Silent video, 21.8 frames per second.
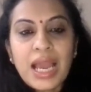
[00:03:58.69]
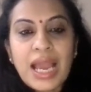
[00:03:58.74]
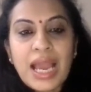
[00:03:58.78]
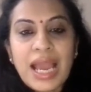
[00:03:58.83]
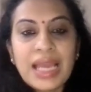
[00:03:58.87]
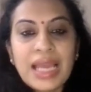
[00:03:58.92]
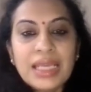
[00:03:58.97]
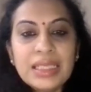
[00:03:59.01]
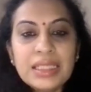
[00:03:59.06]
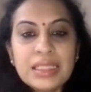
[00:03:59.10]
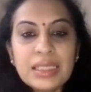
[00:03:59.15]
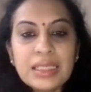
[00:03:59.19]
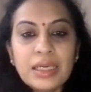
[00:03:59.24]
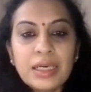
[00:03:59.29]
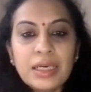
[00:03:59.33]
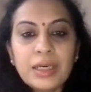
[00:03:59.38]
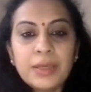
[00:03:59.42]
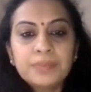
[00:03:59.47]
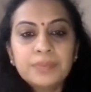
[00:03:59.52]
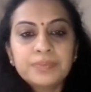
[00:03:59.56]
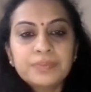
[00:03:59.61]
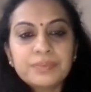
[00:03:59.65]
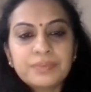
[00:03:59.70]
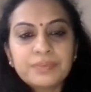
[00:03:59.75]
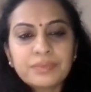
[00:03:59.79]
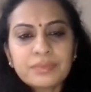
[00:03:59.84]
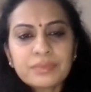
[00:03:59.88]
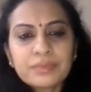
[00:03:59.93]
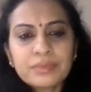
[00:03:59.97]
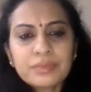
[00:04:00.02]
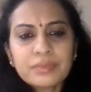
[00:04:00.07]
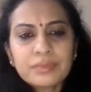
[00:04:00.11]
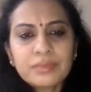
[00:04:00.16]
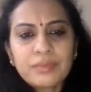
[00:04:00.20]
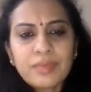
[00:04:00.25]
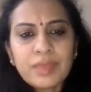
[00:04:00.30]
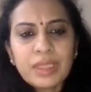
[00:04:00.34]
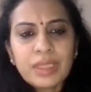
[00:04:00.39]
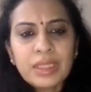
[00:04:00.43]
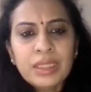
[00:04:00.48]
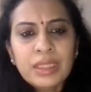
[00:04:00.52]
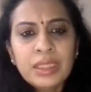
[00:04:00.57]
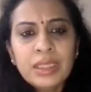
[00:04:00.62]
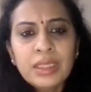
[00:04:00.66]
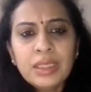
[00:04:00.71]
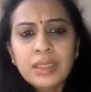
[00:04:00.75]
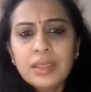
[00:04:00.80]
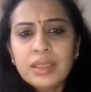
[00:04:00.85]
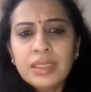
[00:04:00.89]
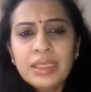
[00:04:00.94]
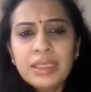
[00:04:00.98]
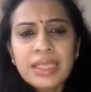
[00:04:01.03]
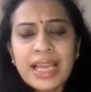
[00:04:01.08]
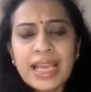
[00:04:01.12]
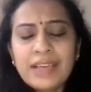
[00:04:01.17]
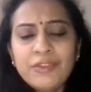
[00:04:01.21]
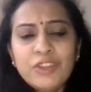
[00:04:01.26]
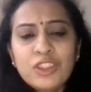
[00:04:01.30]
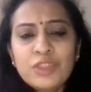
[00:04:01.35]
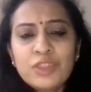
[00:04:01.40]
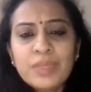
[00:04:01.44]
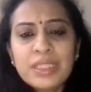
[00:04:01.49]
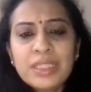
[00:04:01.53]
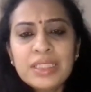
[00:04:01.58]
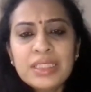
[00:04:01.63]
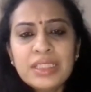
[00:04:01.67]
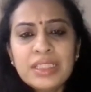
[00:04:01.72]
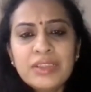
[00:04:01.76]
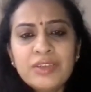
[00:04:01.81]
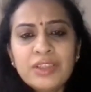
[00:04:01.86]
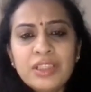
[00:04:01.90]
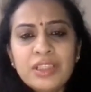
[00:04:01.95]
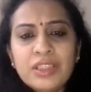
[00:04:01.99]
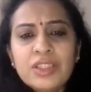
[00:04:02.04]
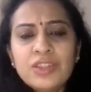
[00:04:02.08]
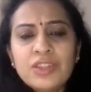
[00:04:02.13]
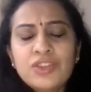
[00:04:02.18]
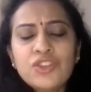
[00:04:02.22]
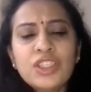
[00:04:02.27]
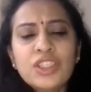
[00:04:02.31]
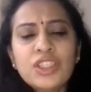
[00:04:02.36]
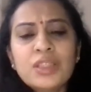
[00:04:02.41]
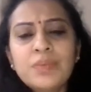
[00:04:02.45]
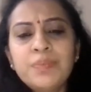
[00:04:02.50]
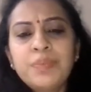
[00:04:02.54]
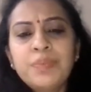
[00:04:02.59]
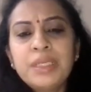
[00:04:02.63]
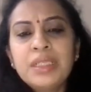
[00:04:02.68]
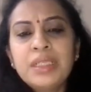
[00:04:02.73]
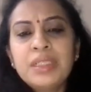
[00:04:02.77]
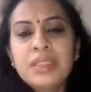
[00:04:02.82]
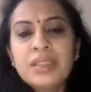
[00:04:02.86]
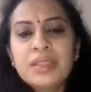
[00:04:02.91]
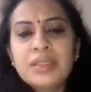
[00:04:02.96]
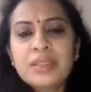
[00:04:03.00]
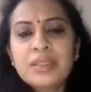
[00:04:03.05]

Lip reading: And the language materials just build